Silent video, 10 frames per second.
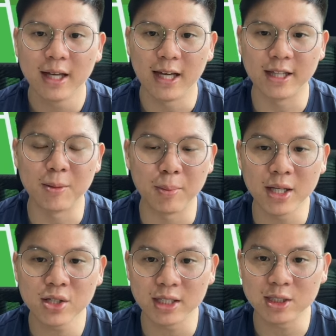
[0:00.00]
And then
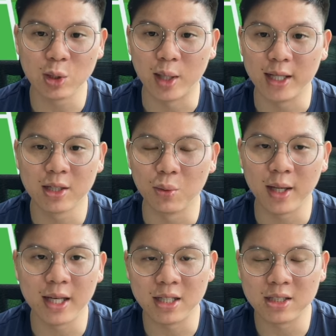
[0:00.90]
Manchester United
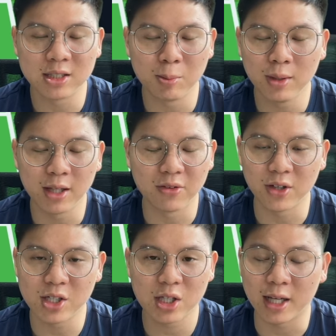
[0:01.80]
away is simply a
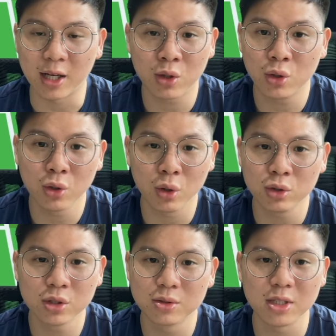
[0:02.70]
fixture that I could
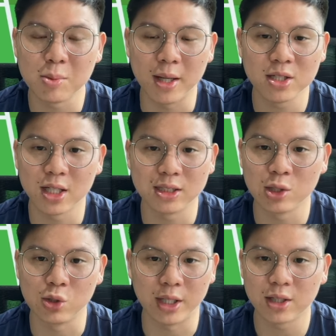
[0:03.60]
also see Manchester
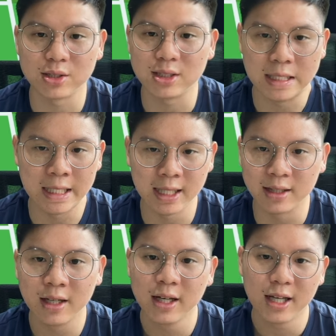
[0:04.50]
United conceding
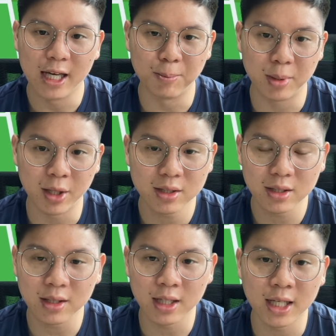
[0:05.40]
in. And
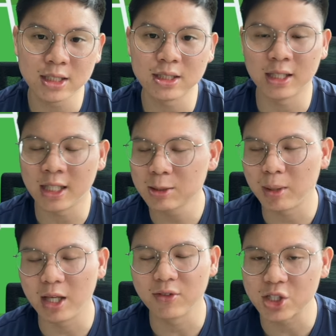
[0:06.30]
Brereton Diaz, yes,
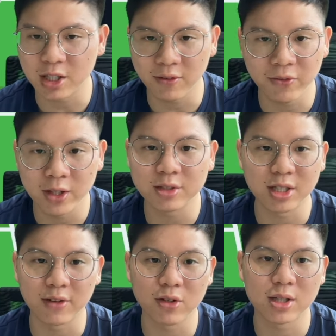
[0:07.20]
playing for Sheffield.
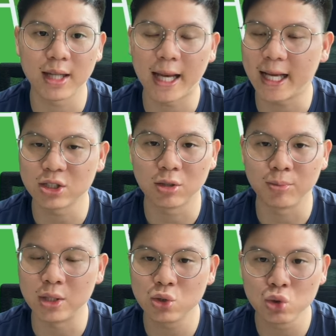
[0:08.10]
Sheffield's attack has not
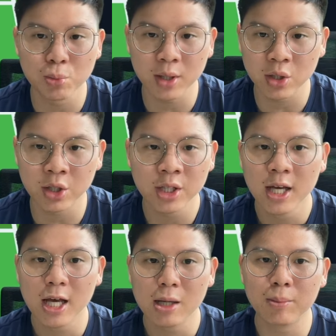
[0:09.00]
been super good.
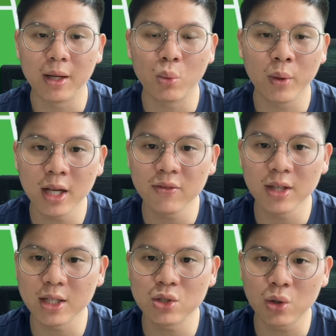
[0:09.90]
But whenever
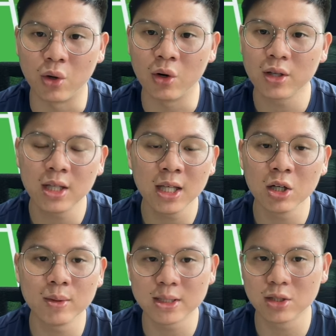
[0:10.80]
they score, he
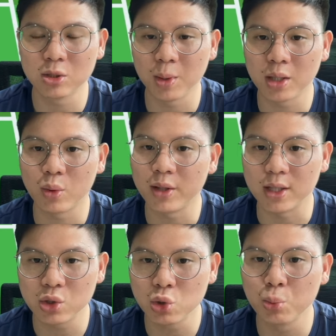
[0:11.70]
always looks to be the one
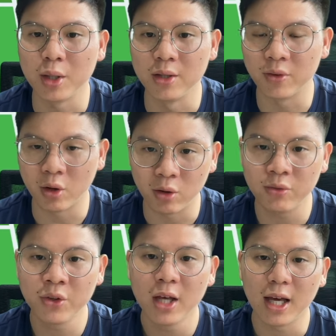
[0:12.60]
that's super
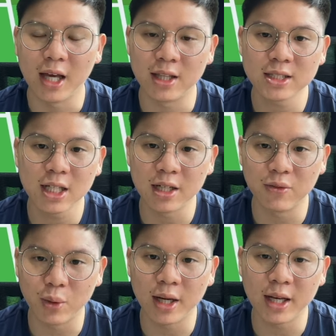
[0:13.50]
involved. And that's kind
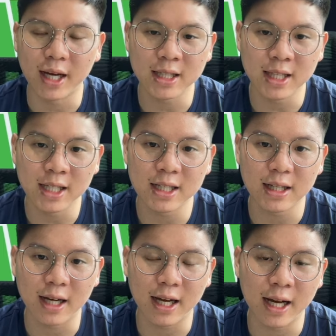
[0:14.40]
of why I think
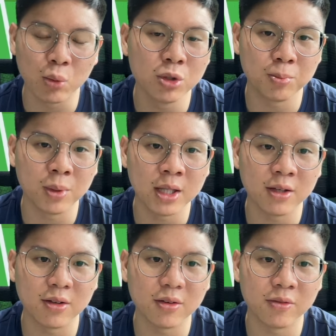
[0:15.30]
I, I would
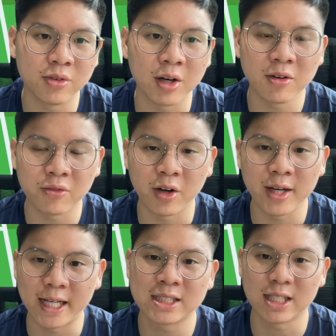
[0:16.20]
be very, very
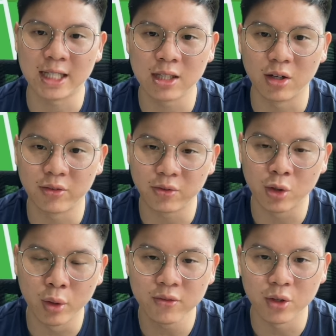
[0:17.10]
excited of
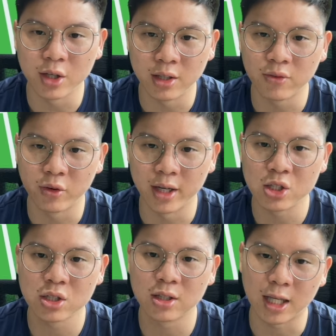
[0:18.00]
going for a
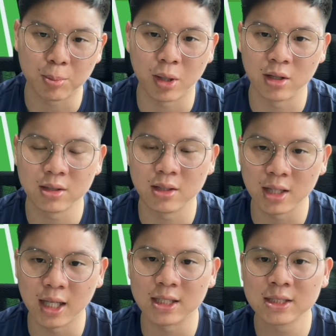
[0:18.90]
differential like Brereton
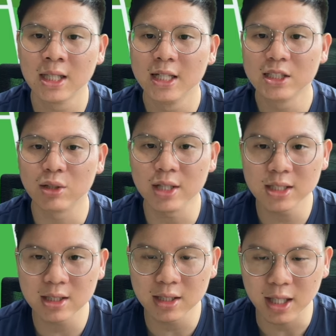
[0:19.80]
Diaz. So he's
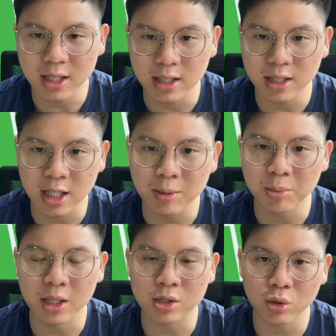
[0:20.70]
still in the team.
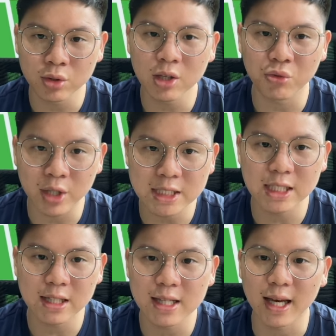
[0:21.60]
He's only
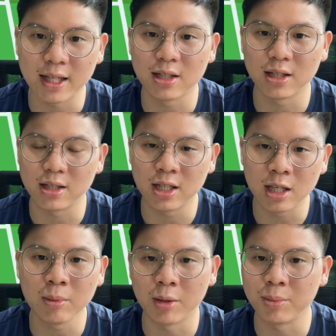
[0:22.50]
recently entered the
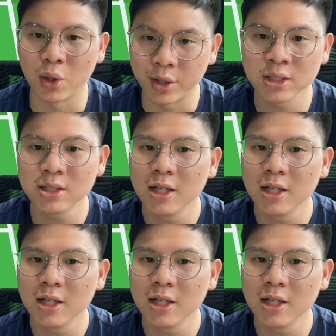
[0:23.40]
team, I'll be honest.